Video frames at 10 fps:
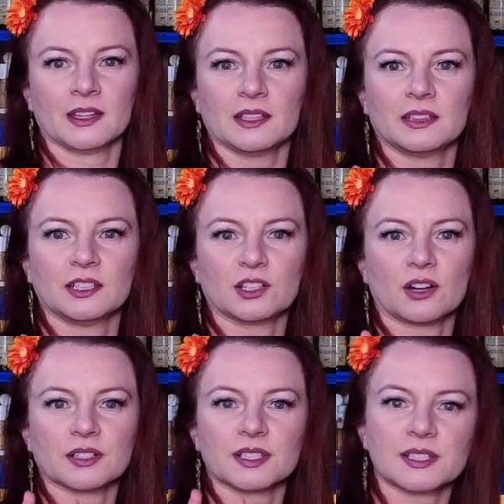There
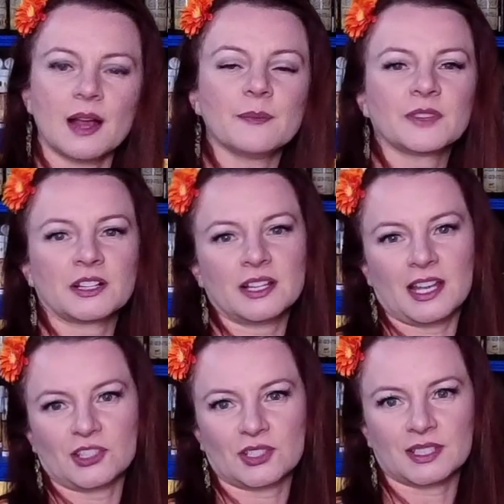are some
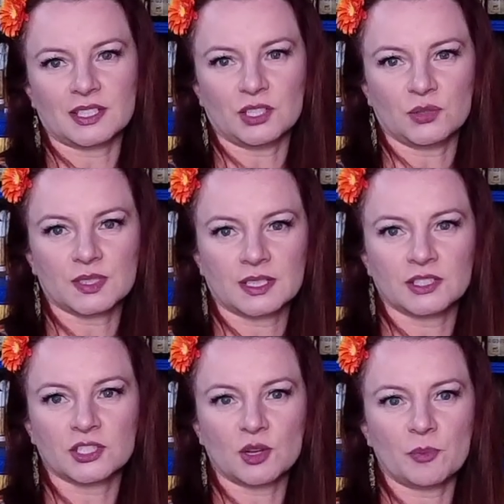variations in
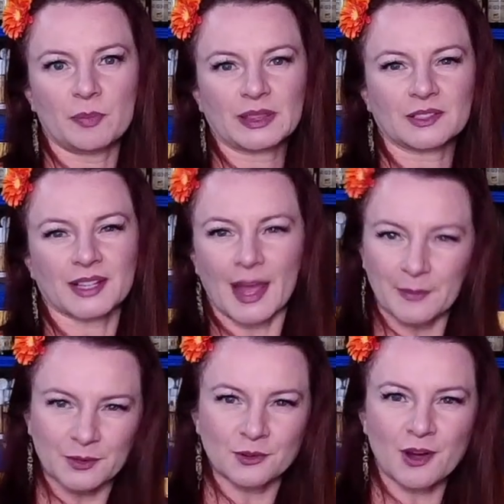usage, but their
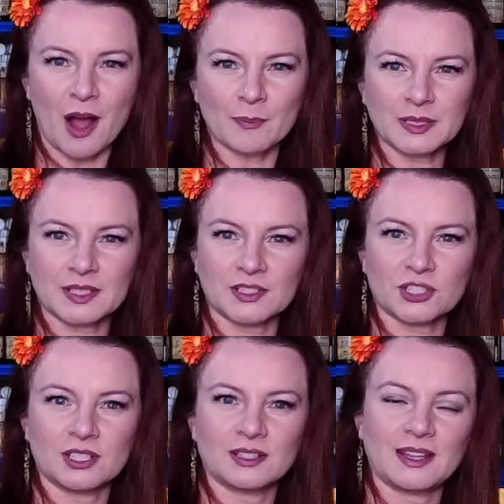chemical
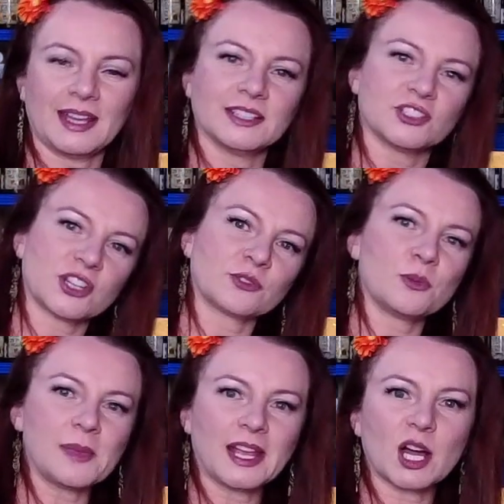composition and general
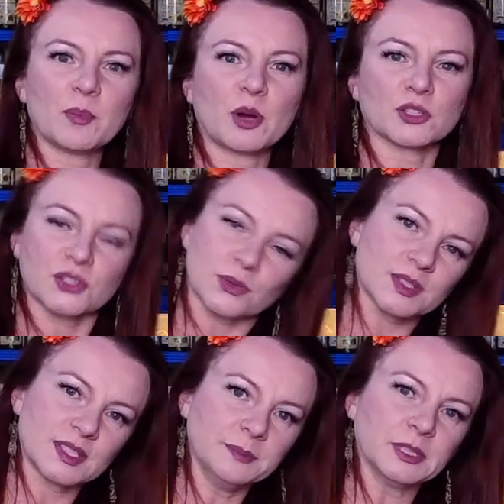makeup are so
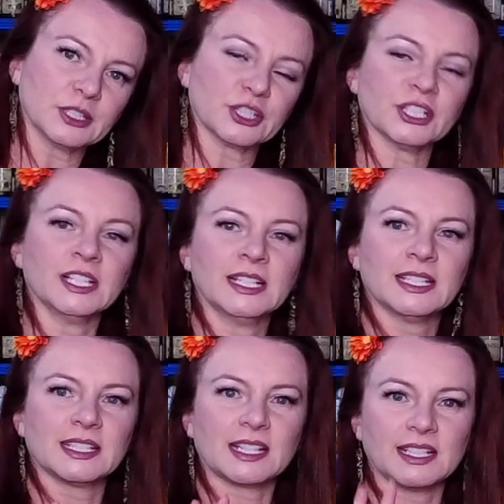similar
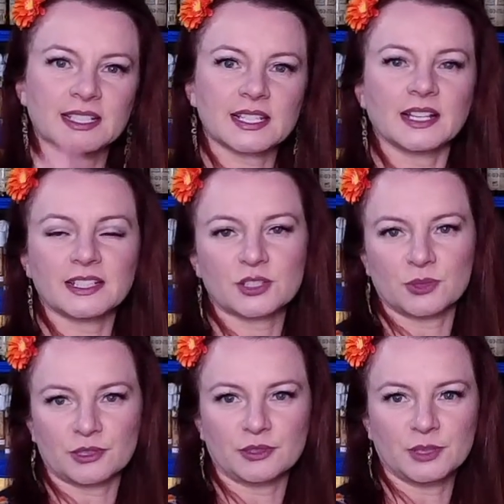that I decided to
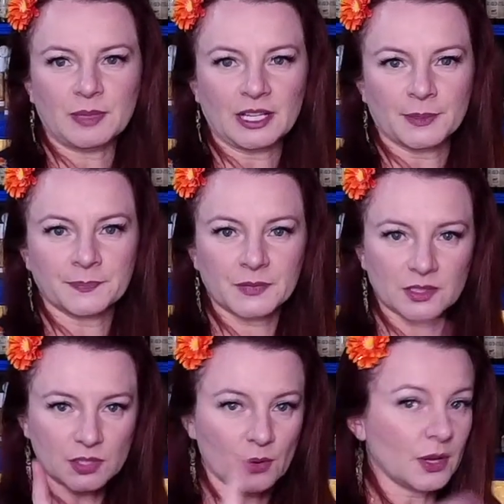include them here.
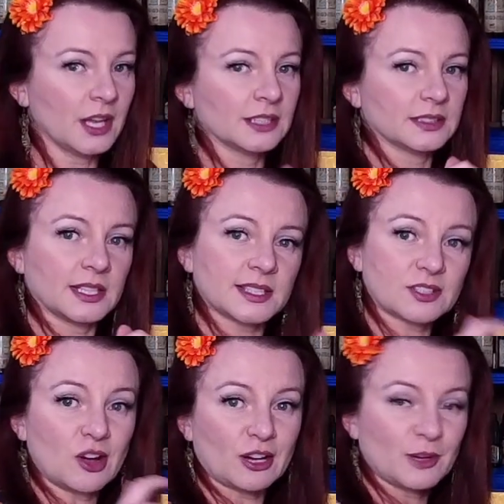So let's
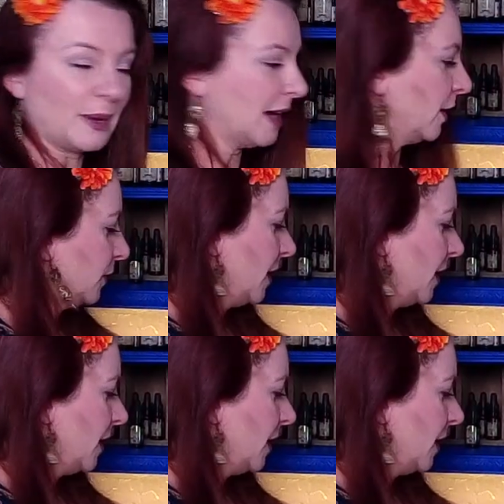talk about